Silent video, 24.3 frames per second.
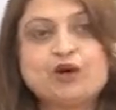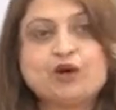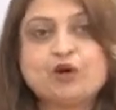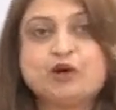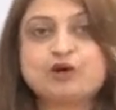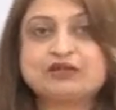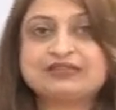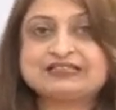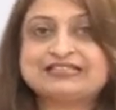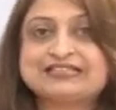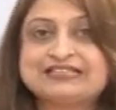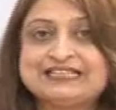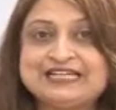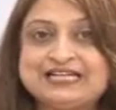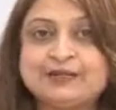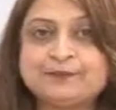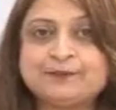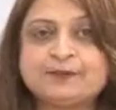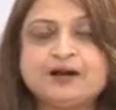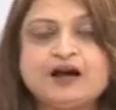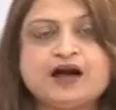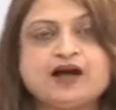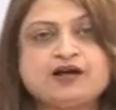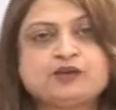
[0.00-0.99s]
or
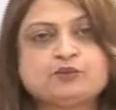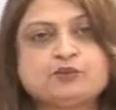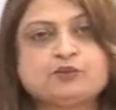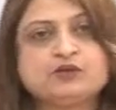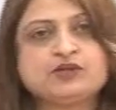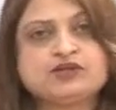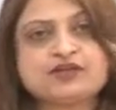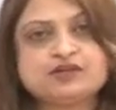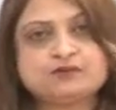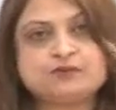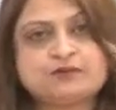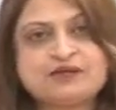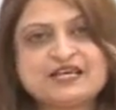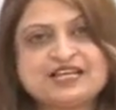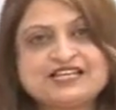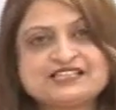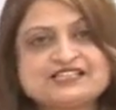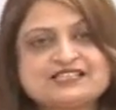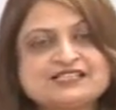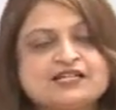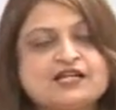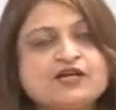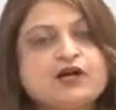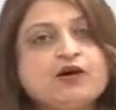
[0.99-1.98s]
keep our
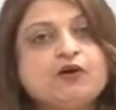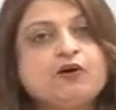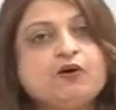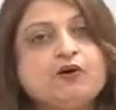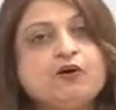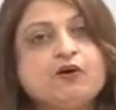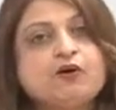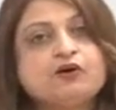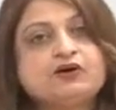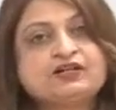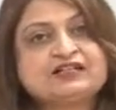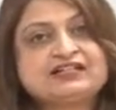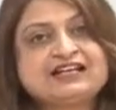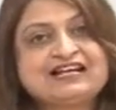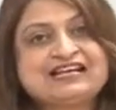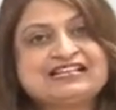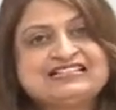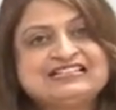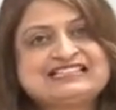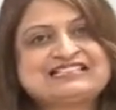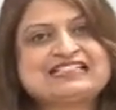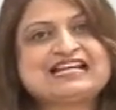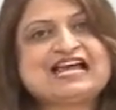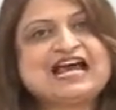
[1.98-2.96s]
workplace
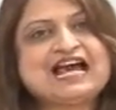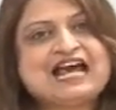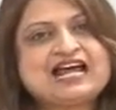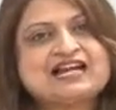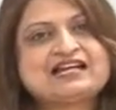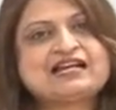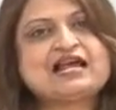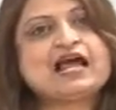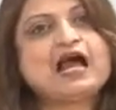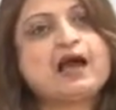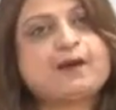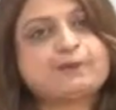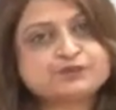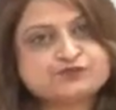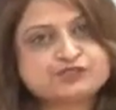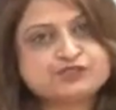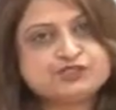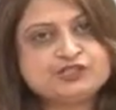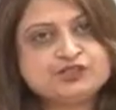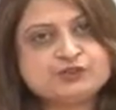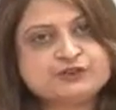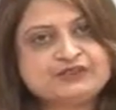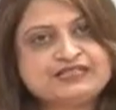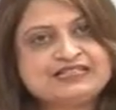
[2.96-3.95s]
organized and
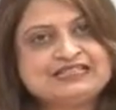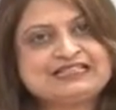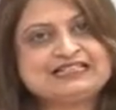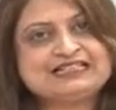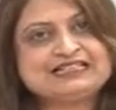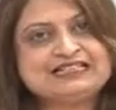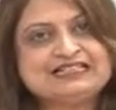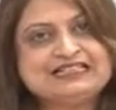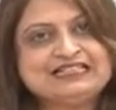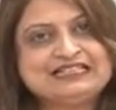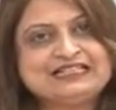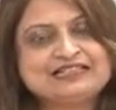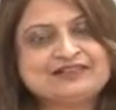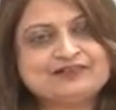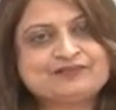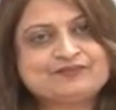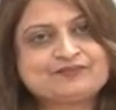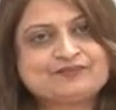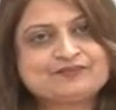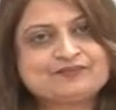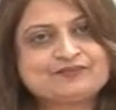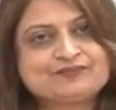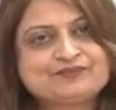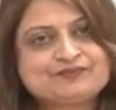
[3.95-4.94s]
absolutely
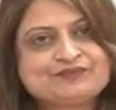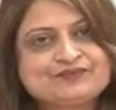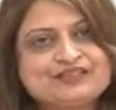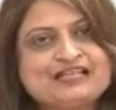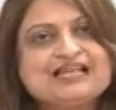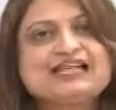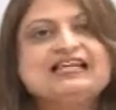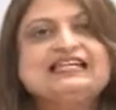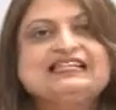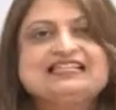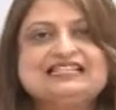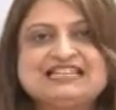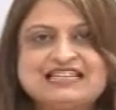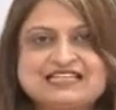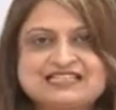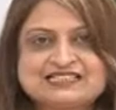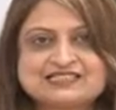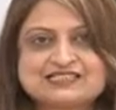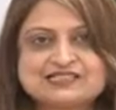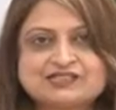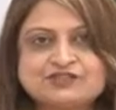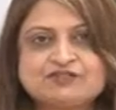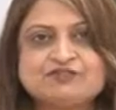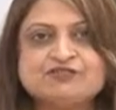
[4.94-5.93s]
clean?
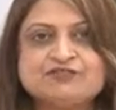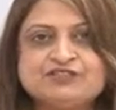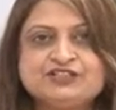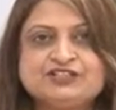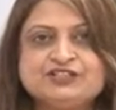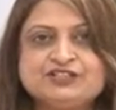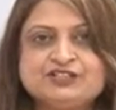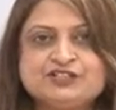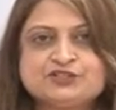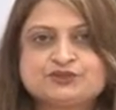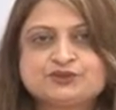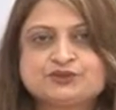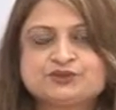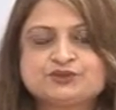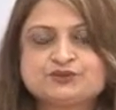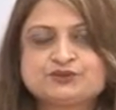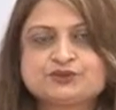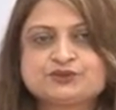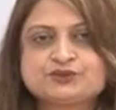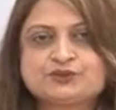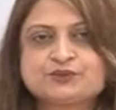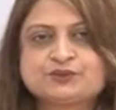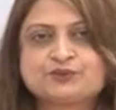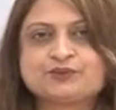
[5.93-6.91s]
Yes, we need to
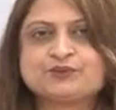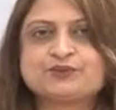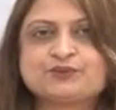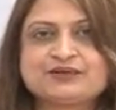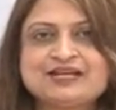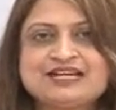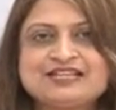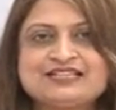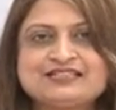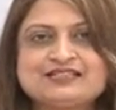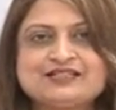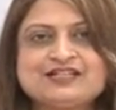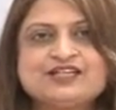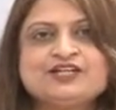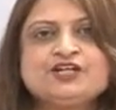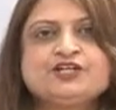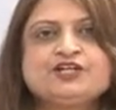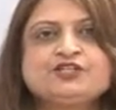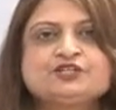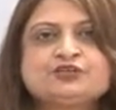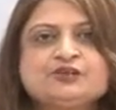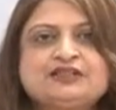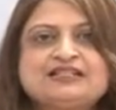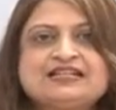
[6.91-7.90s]
do so, right?
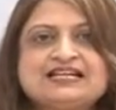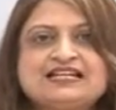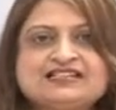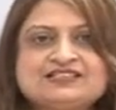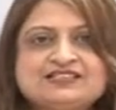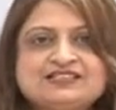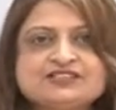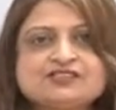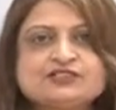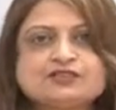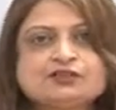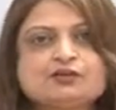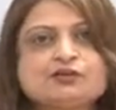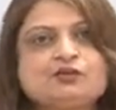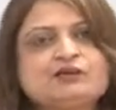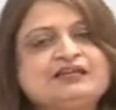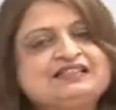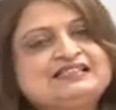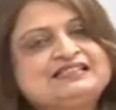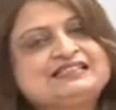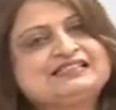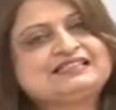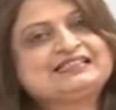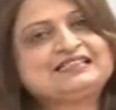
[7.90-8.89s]
So let us go
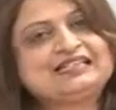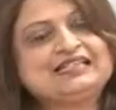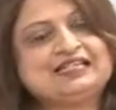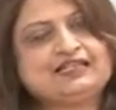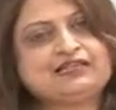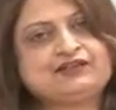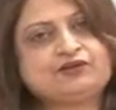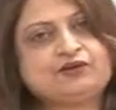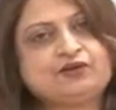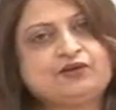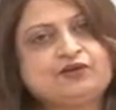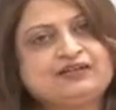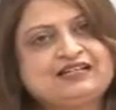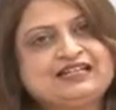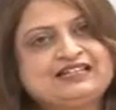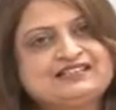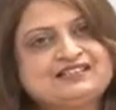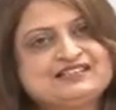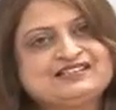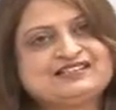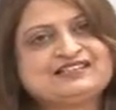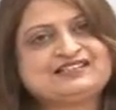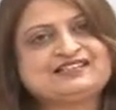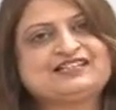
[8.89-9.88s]
and see, or
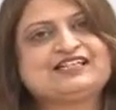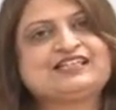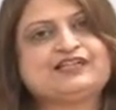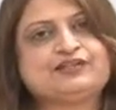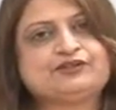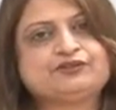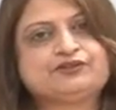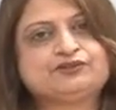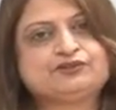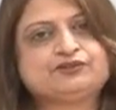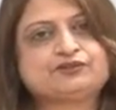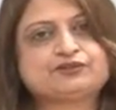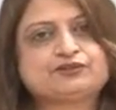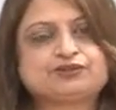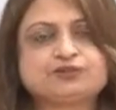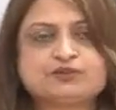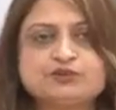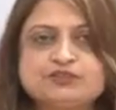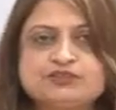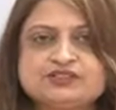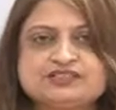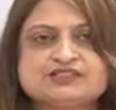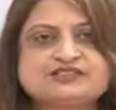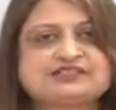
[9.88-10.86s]
let us see
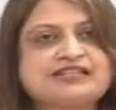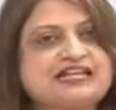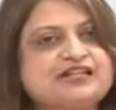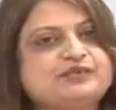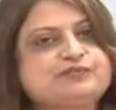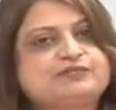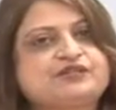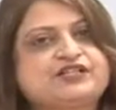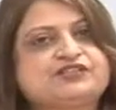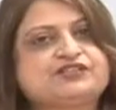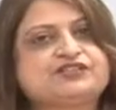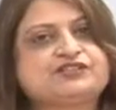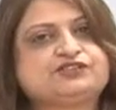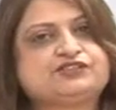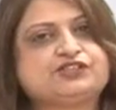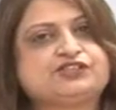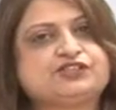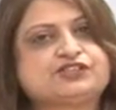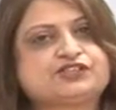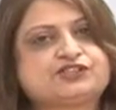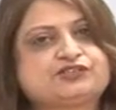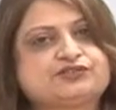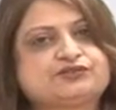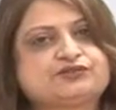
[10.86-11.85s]
through the slide
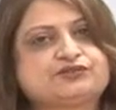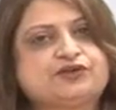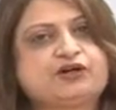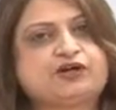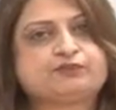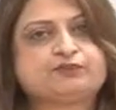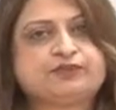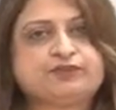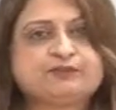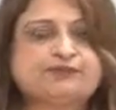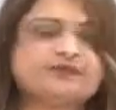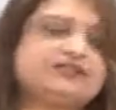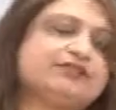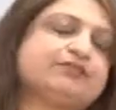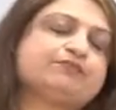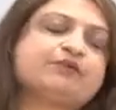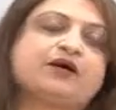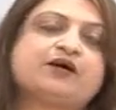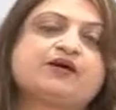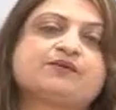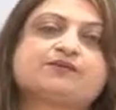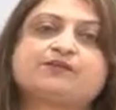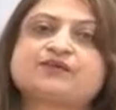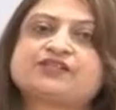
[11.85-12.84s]
presentation or PPT
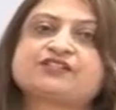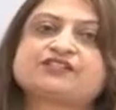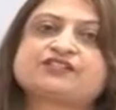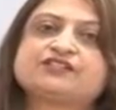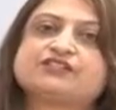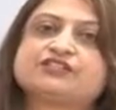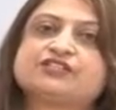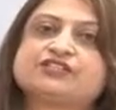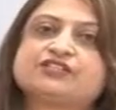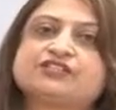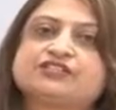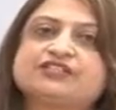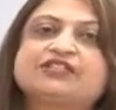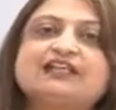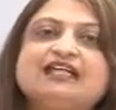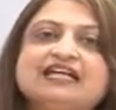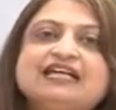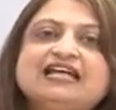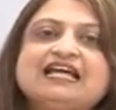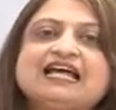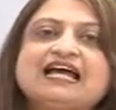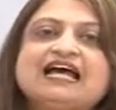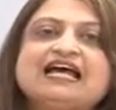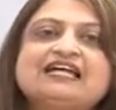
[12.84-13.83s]
presentation,
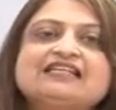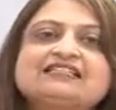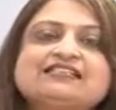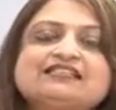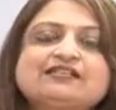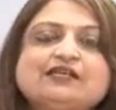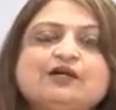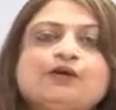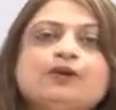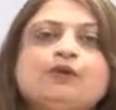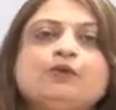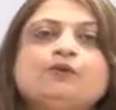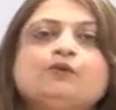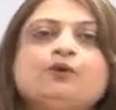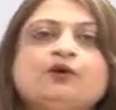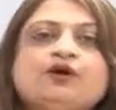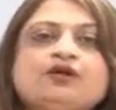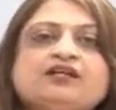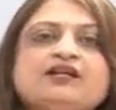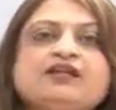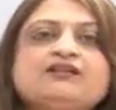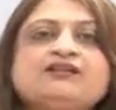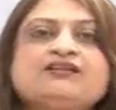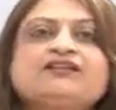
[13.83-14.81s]
as in
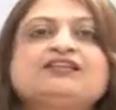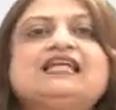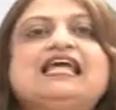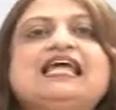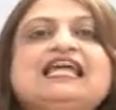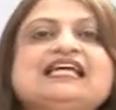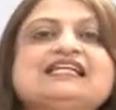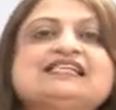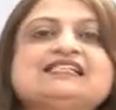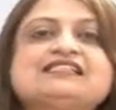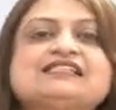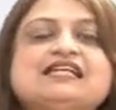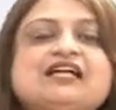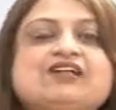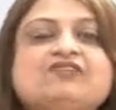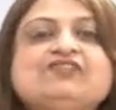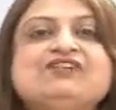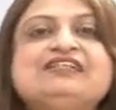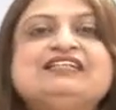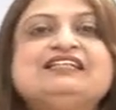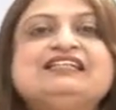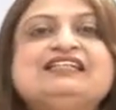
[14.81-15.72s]
what are the things that we